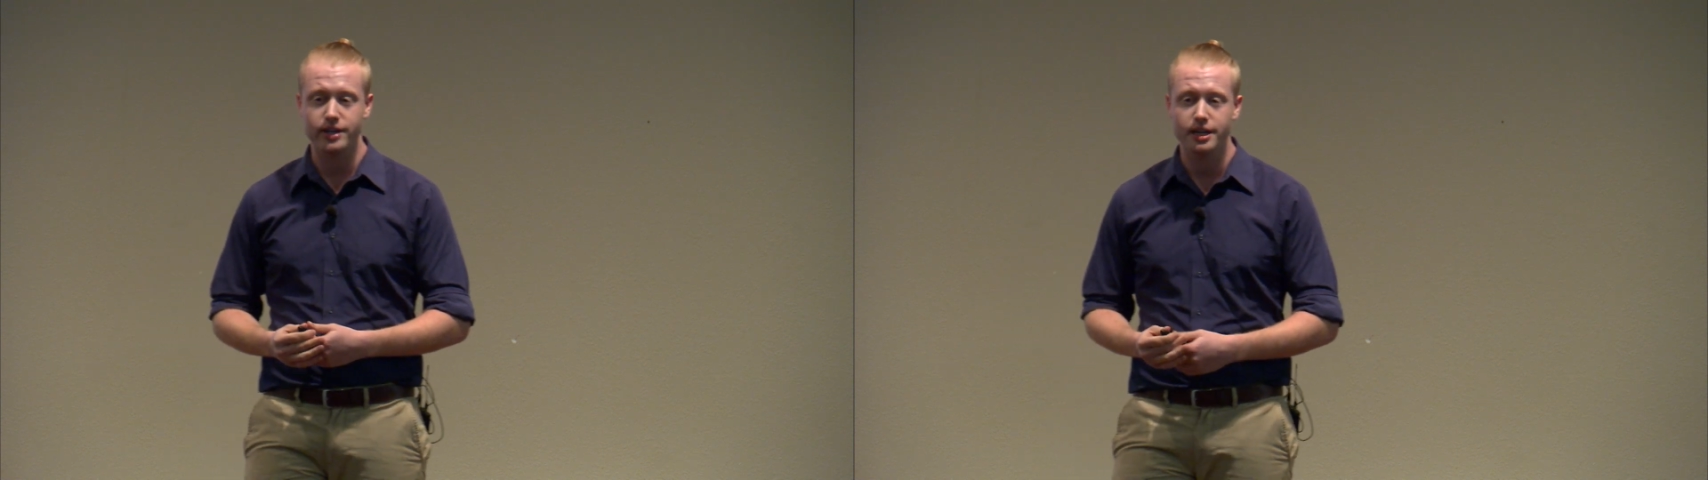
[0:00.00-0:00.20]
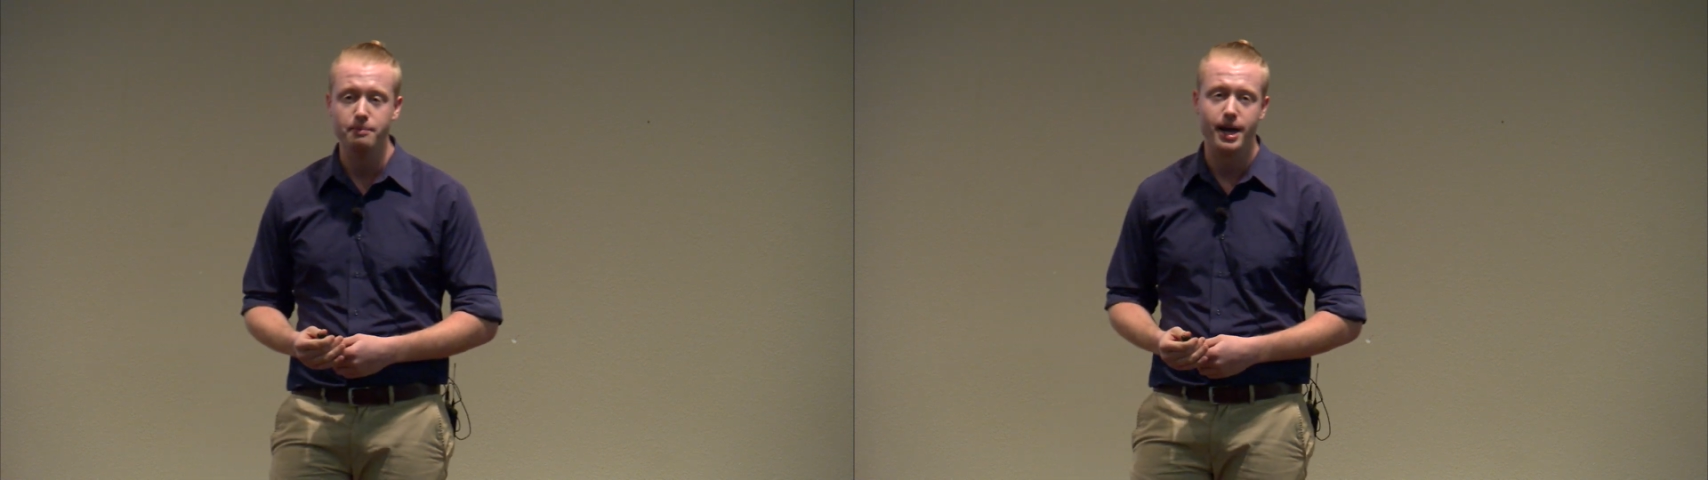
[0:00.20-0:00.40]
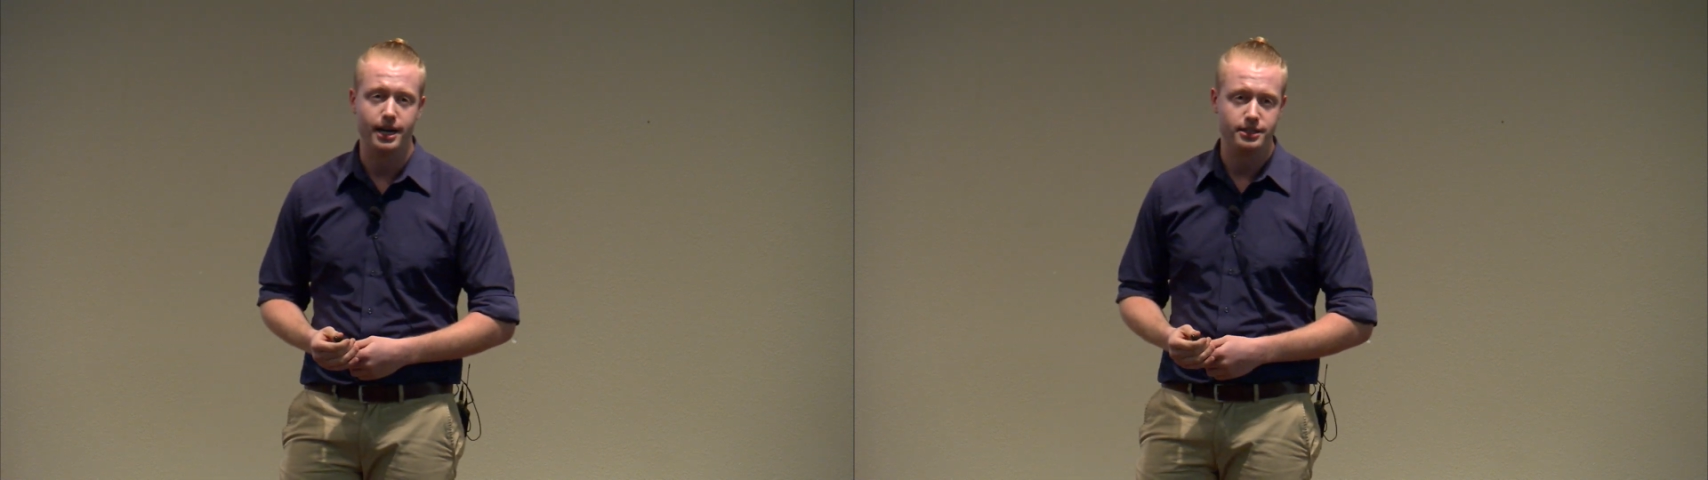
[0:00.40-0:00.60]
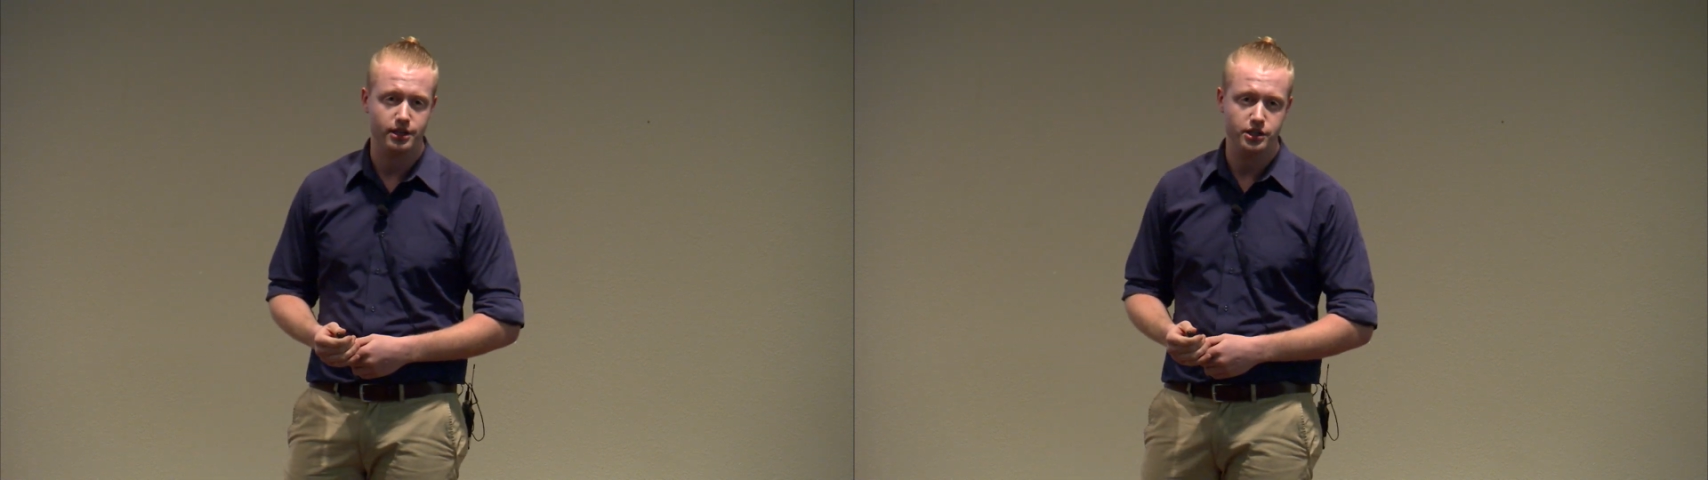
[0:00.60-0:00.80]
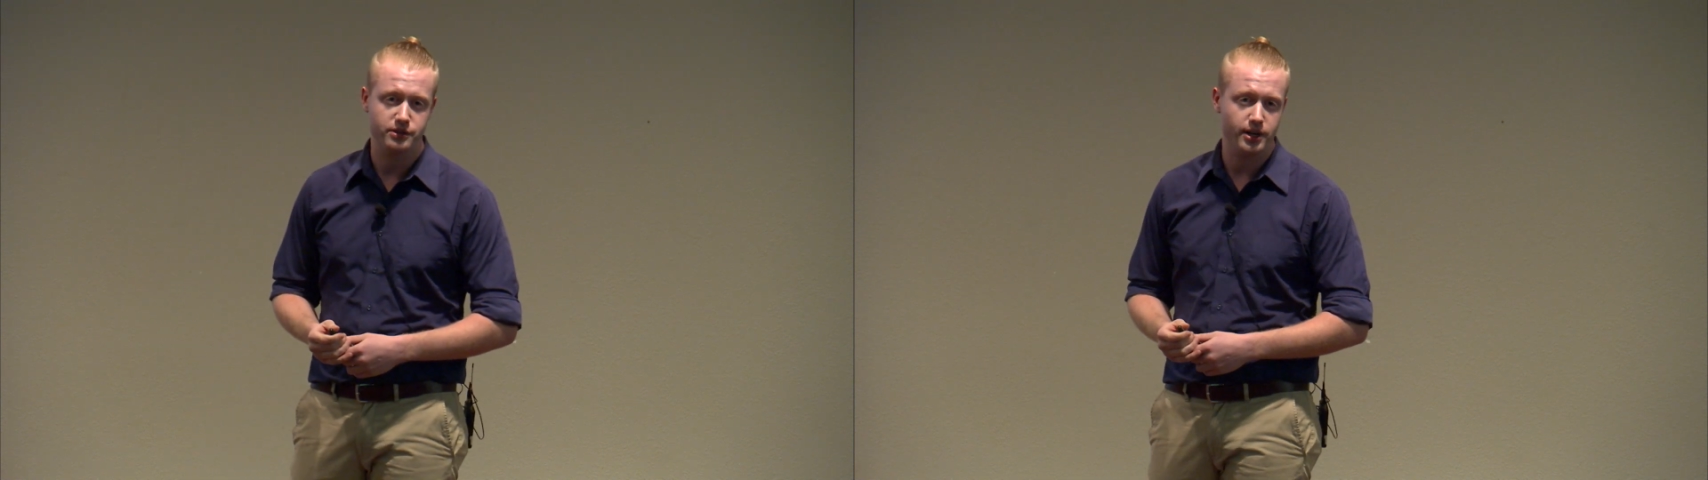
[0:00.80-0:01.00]
impact on
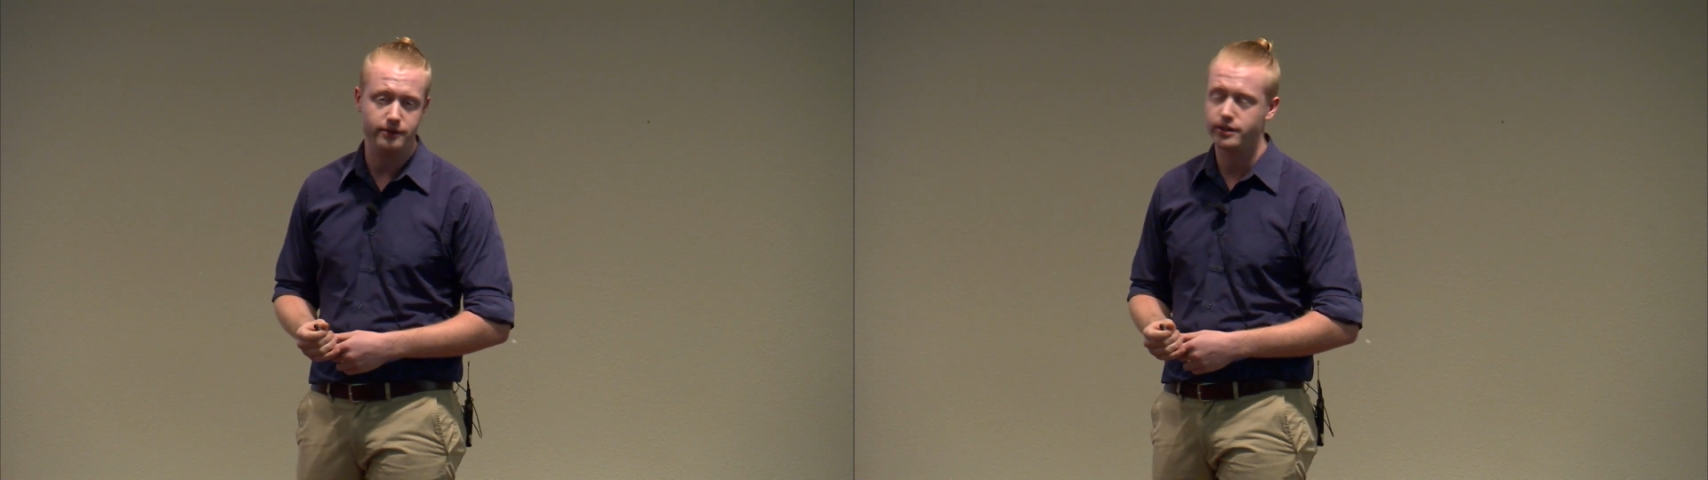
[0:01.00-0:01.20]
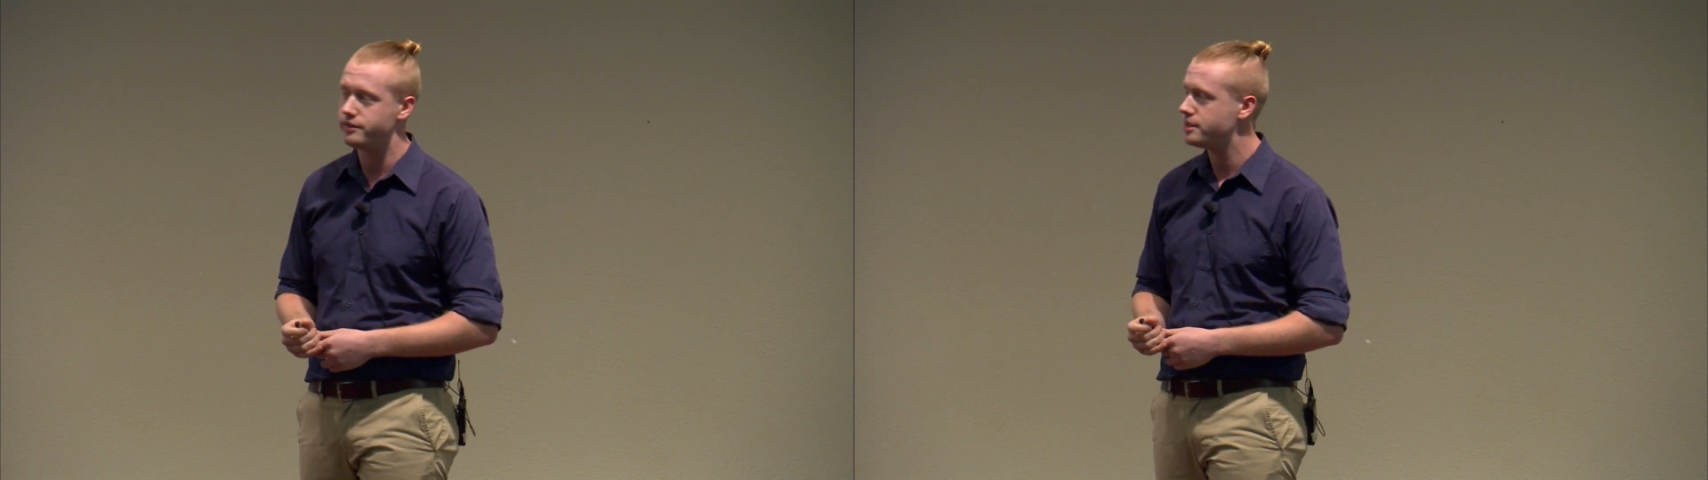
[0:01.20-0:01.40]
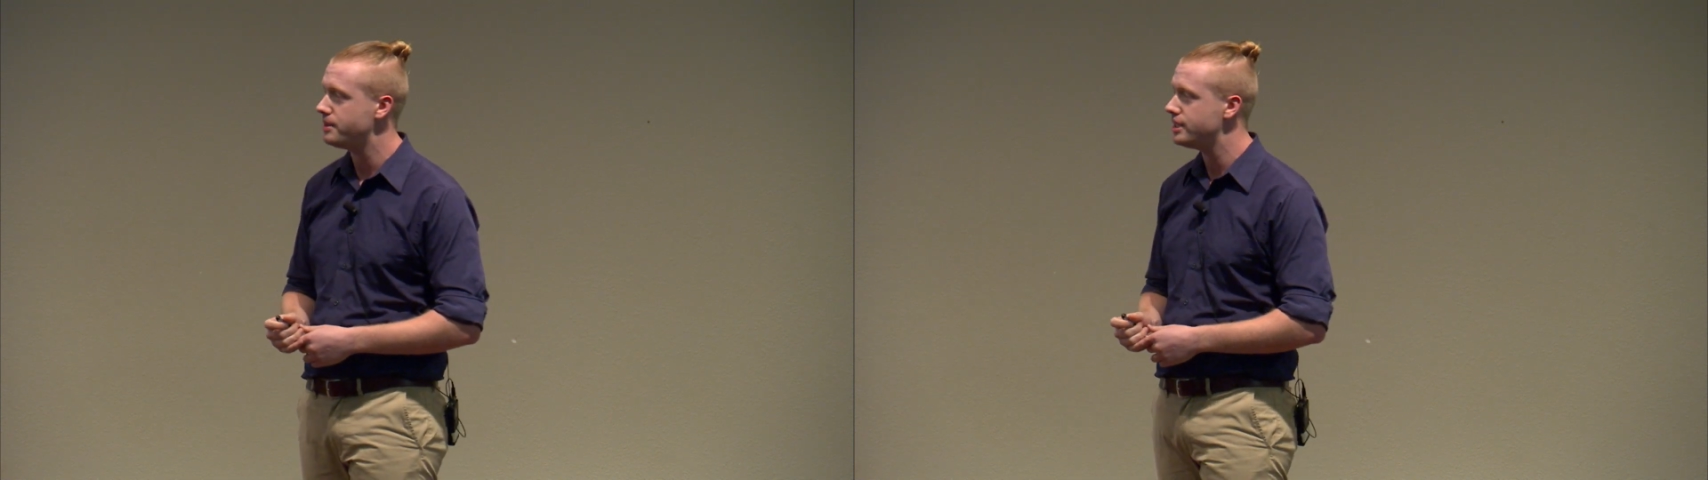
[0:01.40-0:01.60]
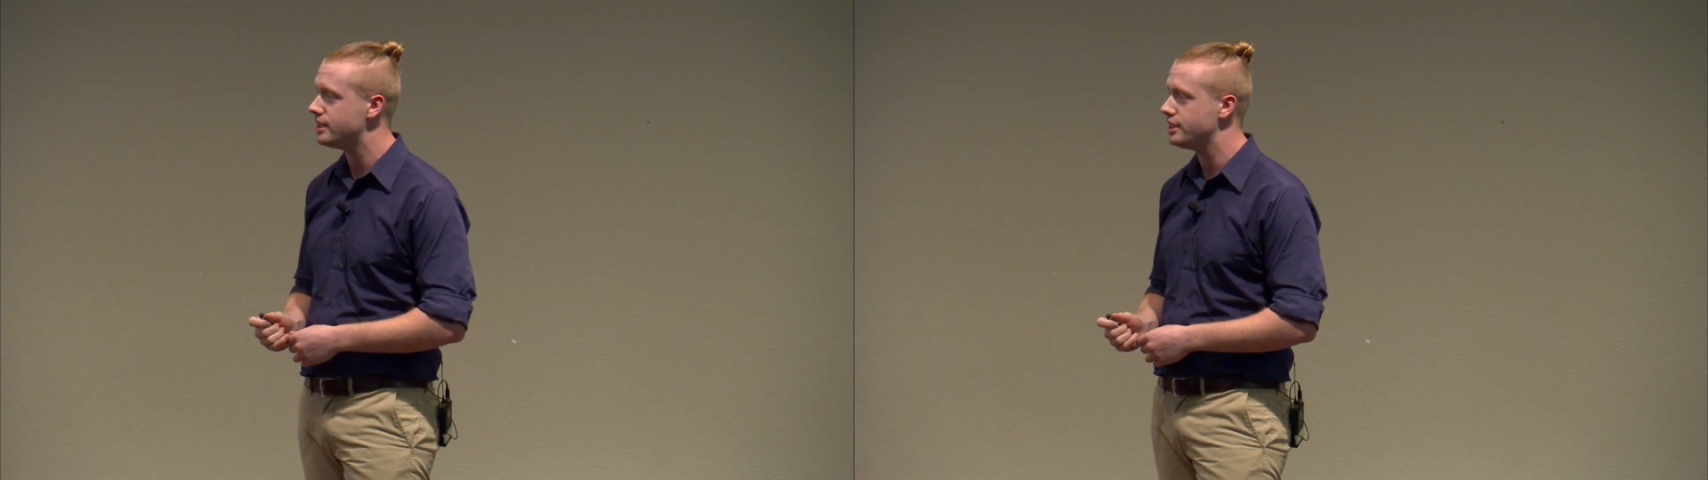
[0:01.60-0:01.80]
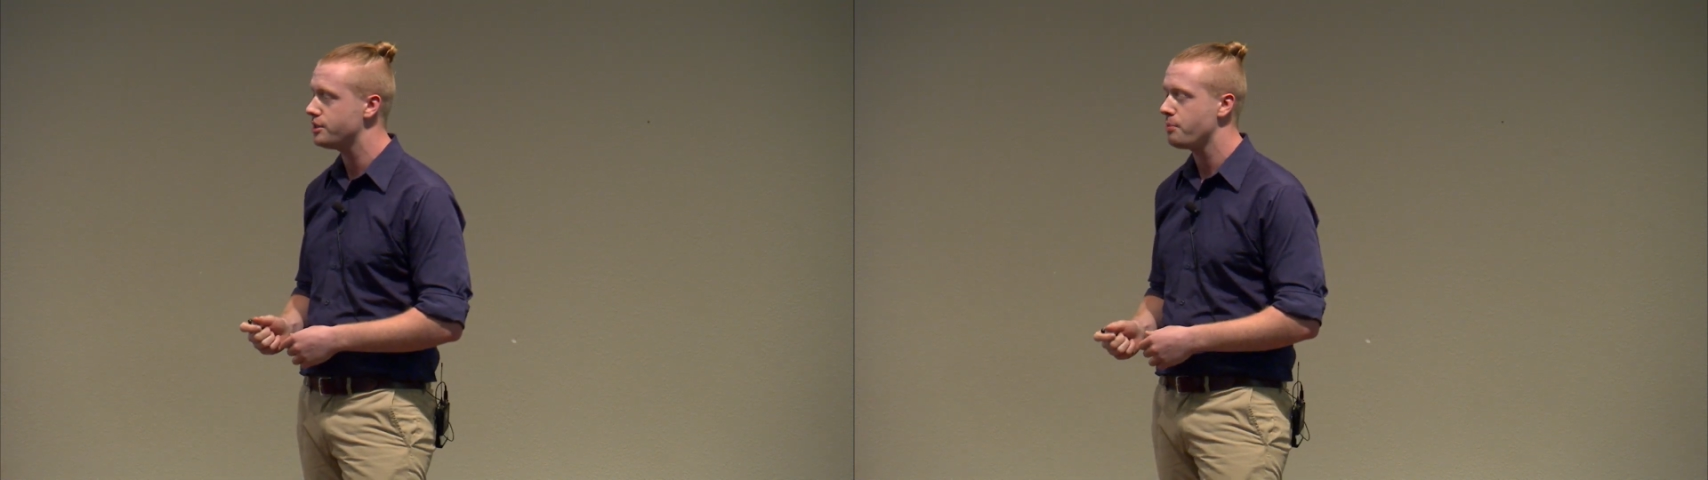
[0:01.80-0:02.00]
the survival of the
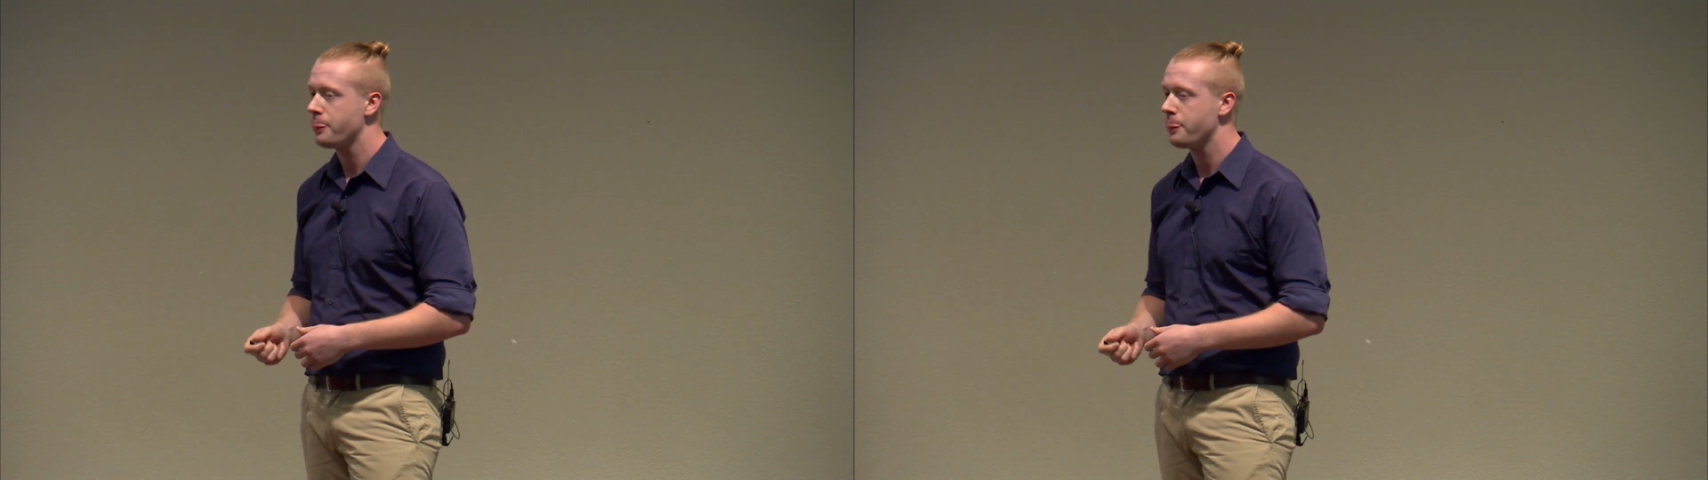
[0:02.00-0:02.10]
species.